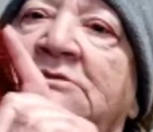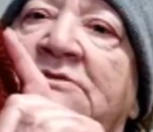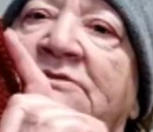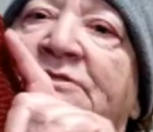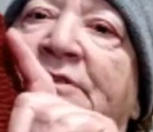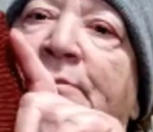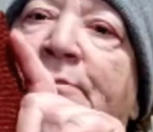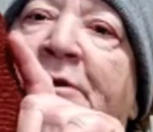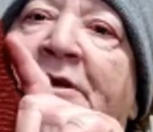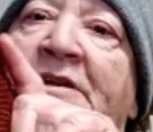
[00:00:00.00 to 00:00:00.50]

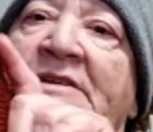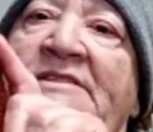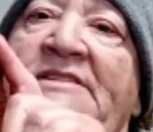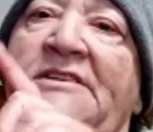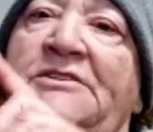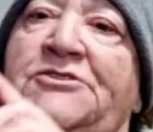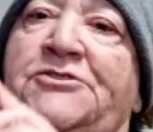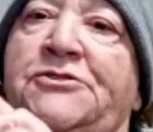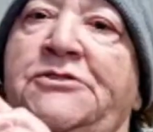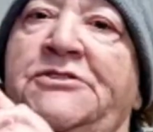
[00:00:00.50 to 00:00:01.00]
Somebody is
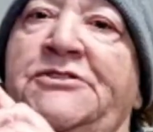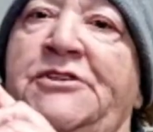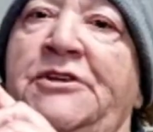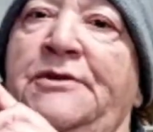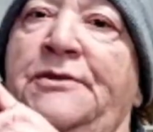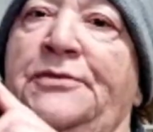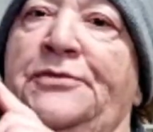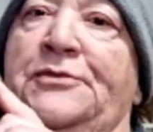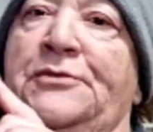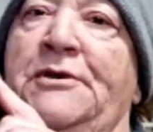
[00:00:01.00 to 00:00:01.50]

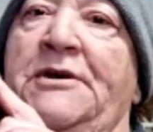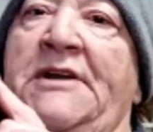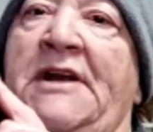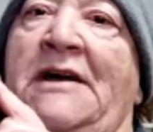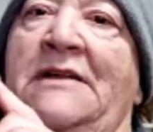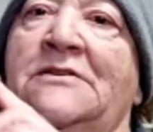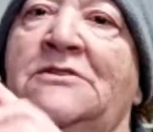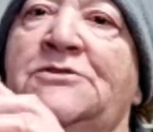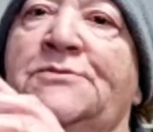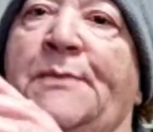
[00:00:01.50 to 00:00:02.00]
interested. Three
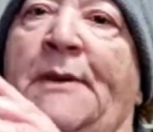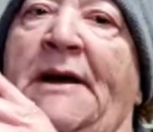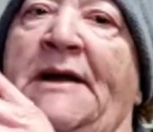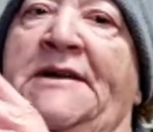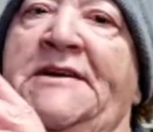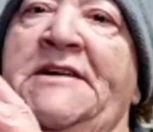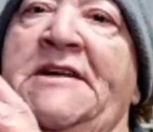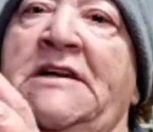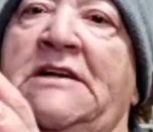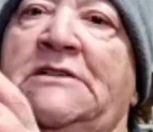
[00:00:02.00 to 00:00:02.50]
dollars. Buy
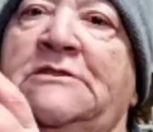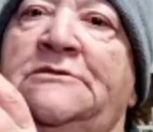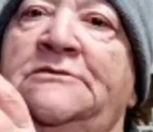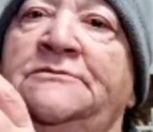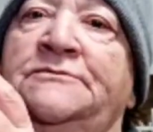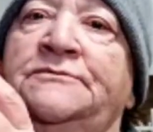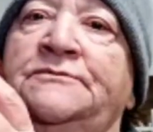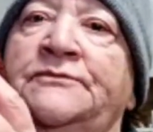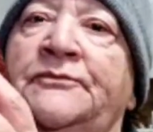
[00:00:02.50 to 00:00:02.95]
it now.